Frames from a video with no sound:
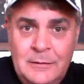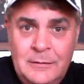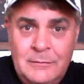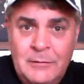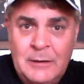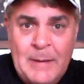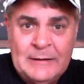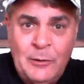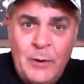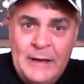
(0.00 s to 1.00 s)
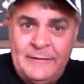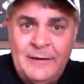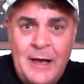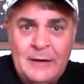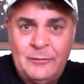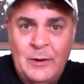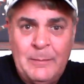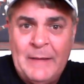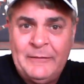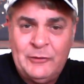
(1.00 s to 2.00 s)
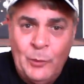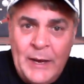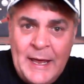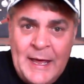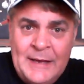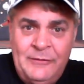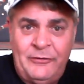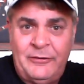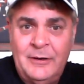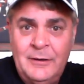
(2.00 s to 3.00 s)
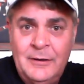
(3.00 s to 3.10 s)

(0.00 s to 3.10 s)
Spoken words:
What about the White Sox? What about the Twins?